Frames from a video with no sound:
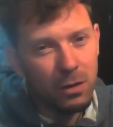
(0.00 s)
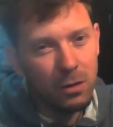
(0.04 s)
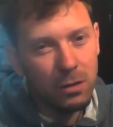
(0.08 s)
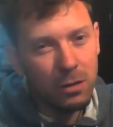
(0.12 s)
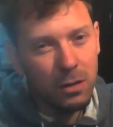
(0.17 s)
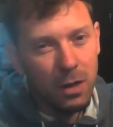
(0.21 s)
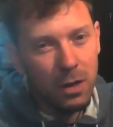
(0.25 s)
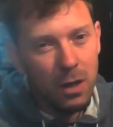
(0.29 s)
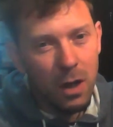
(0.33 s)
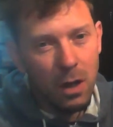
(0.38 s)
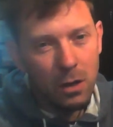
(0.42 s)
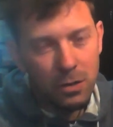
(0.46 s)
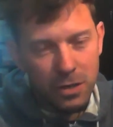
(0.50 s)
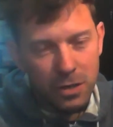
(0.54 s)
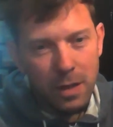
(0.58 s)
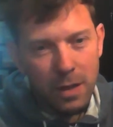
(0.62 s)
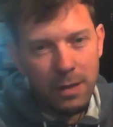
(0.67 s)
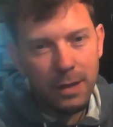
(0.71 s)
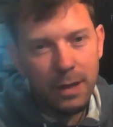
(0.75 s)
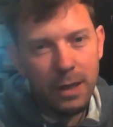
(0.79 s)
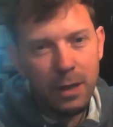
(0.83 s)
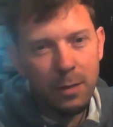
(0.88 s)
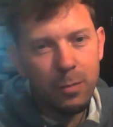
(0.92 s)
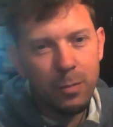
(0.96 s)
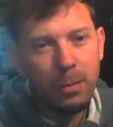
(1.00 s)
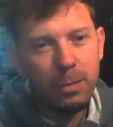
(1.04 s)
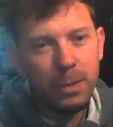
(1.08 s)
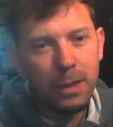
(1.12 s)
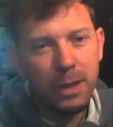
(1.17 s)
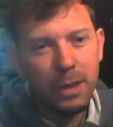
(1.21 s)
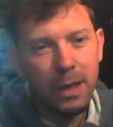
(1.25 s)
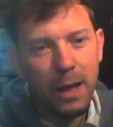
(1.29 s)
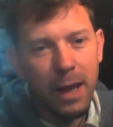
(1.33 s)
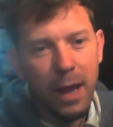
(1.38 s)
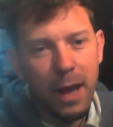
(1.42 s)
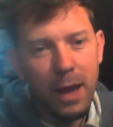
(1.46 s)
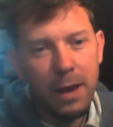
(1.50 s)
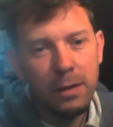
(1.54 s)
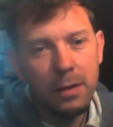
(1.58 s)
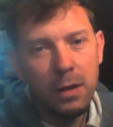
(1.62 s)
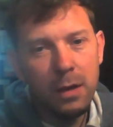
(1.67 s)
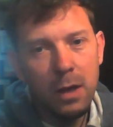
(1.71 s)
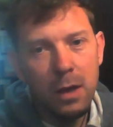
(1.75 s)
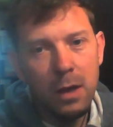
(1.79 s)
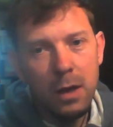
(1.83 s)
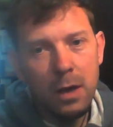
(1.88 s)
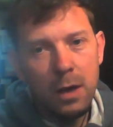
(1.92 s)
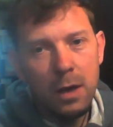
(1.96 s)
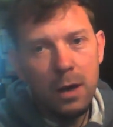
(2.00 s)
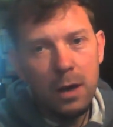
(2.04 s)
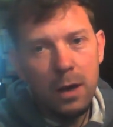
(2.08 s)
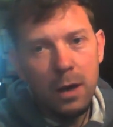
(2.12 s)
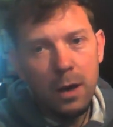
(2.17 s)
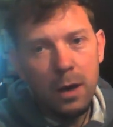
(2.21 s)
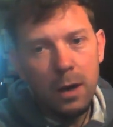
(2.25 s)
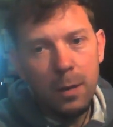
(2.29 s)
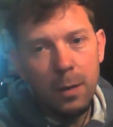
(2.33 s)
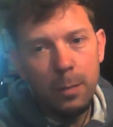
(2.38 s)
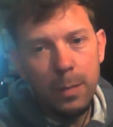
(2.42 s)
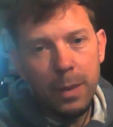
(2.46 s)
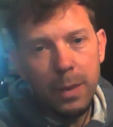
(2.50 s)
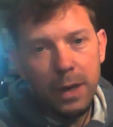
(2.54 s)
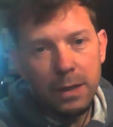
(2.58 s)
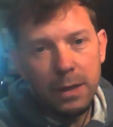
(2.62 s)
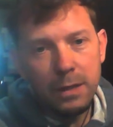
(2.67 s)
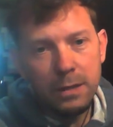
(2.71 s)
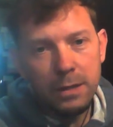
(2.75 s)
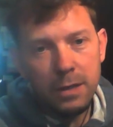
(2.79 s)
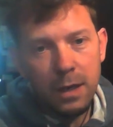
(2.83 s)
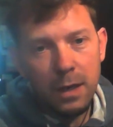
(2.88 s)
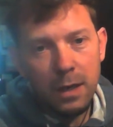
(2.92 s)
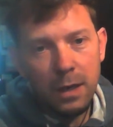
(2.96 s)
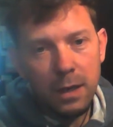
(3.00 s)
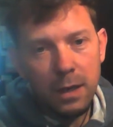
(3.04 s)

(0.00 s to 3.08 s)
I'll share the link properly again. But